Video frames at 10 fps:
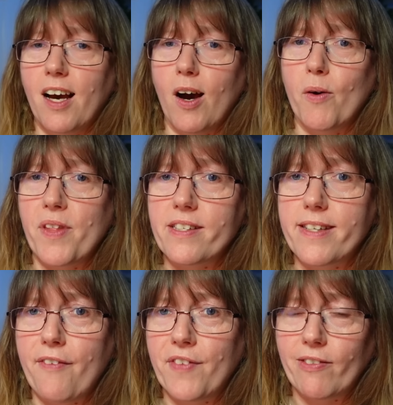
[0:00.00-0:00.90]
Oh, this
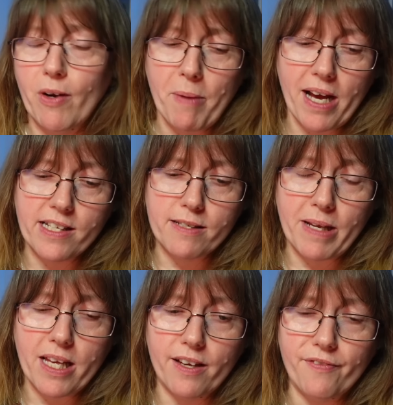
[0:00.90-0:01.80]
definitely reminds
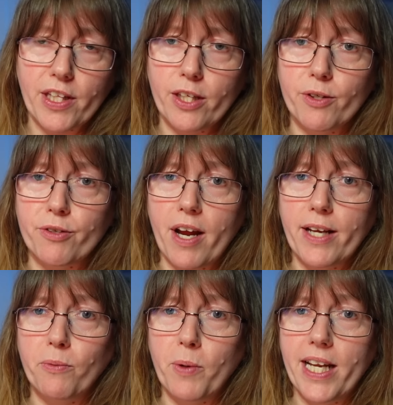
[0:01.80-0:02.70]
me of the
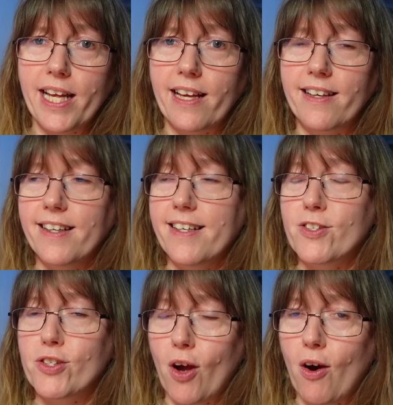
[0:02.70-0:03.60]
Ukraine winning
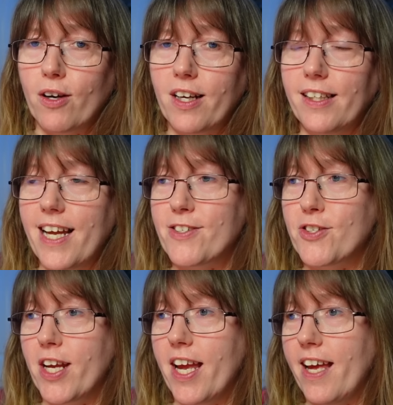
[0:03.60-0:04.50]
song last
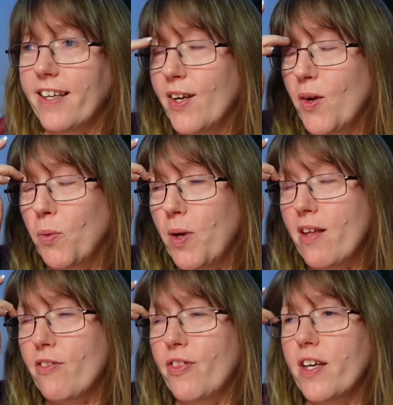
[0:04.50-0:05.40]
year
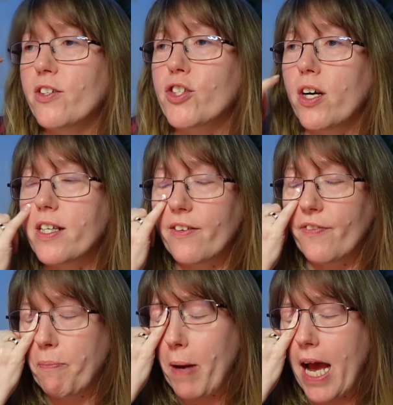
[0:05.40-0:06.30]
with the choice of
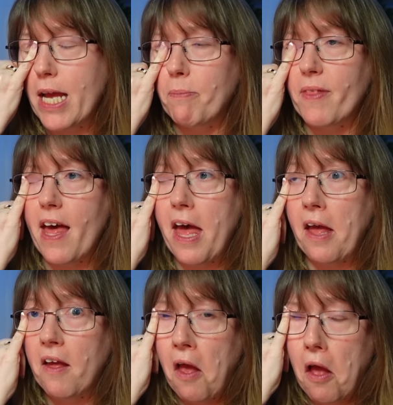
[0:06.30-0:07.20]
the pipe there.
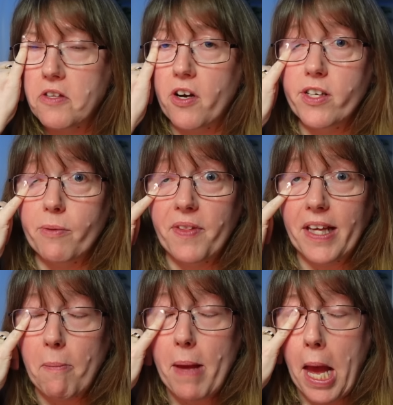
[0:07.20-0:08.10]
Sorry, something
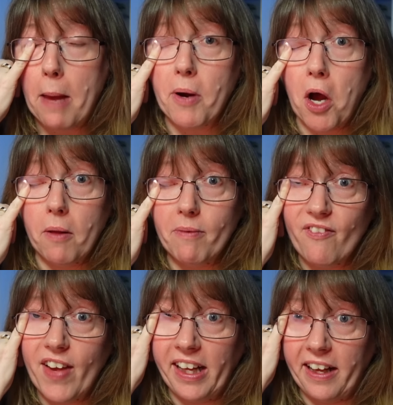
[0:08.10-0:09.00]
in my eyeball, my
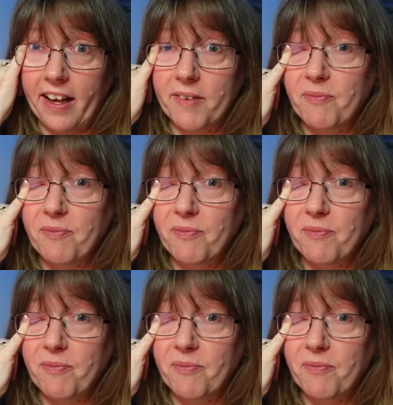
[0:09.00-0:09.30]
finger.